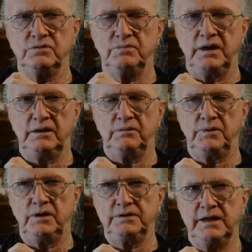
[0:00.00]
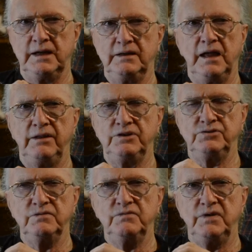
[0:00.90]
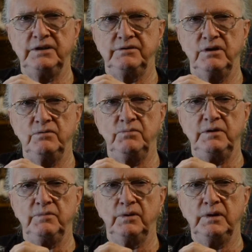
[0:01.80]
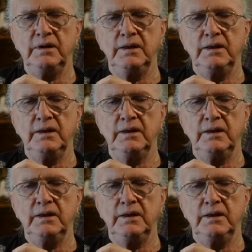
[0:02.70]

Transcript: about apartheid, how they shouldn't fight their own people.